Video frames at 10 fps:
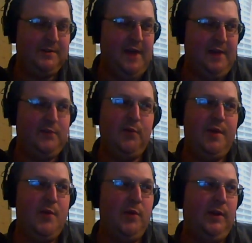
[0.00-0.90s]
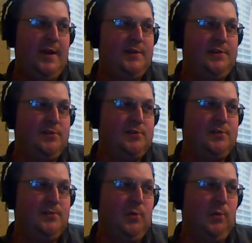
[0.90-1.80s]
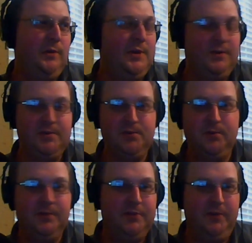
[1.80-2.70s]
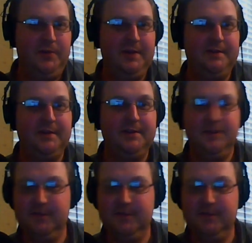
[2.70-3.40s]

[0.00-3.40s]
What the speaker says: got to where they were last year solely on the shoulders of their defense.